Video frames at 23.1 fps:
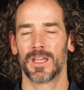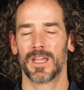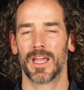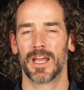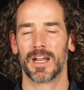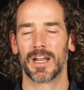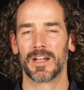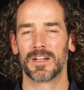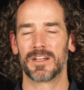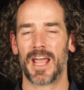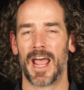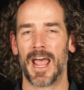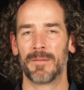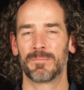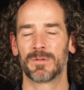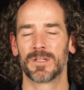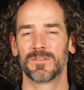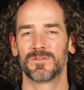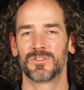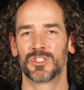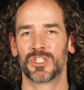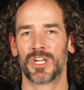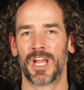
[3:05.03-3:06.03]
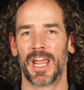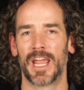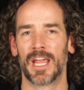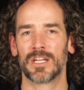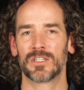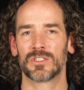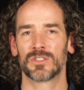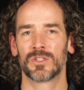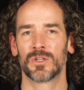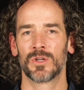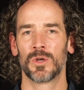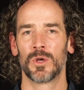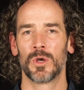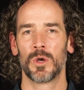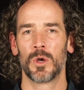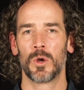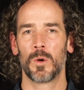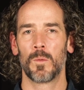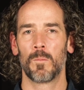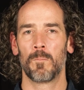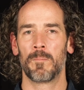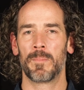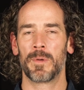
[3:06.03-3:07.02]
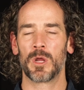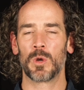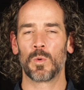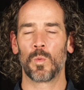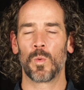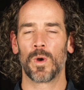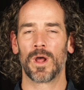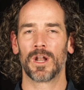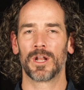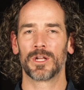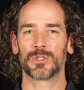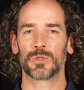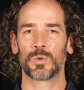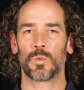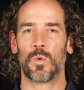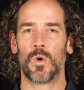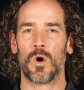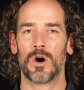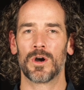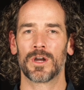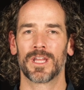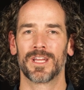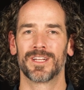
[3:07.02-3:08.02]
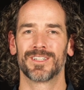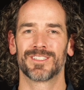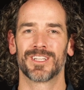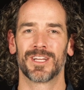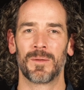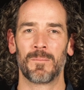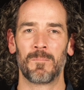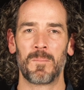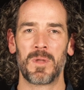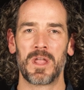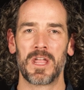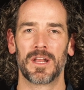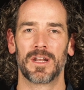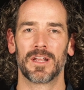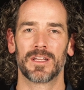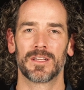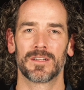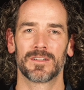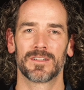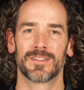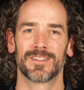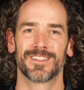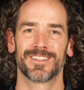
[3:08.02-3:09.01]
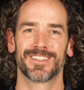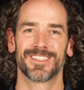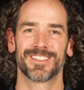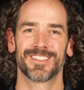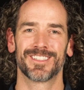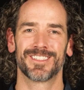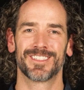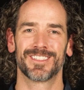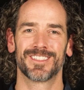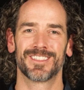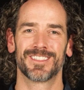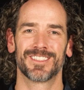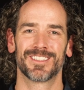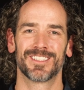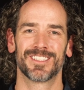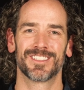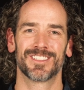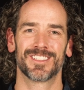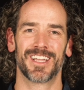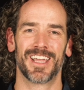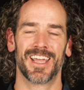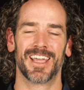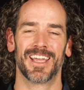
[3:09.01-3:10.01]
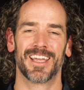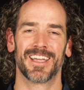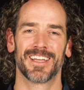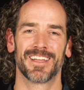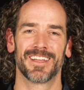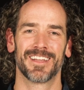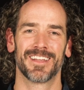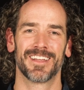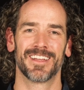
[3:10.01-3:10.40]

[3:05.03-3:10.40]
An adaptive change would be willing to walk into a meeting to say,